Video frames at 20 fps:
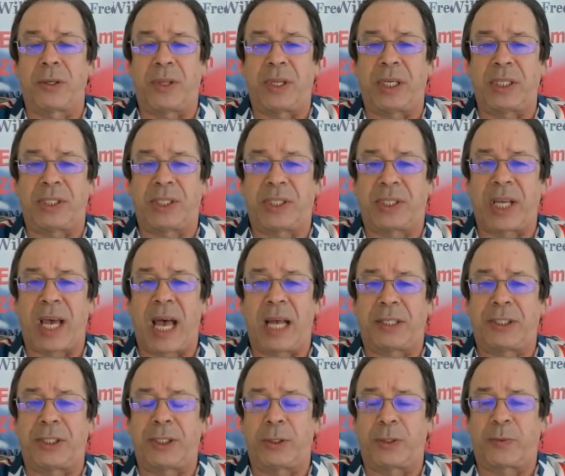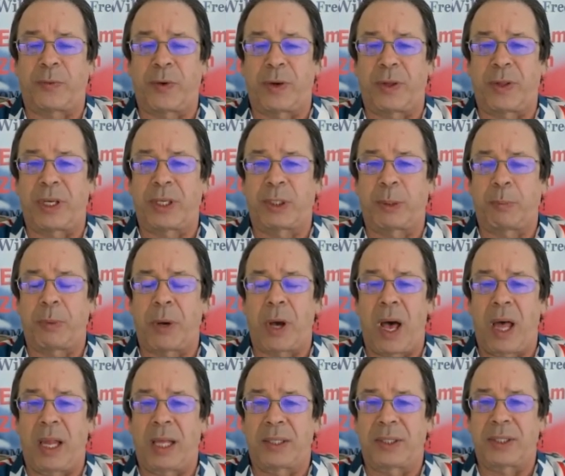these statutes for this
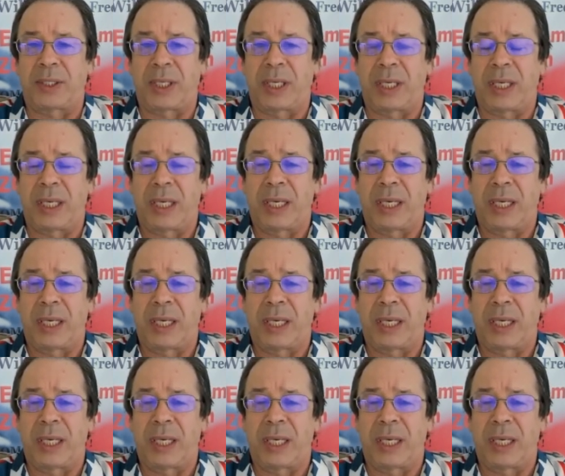policy.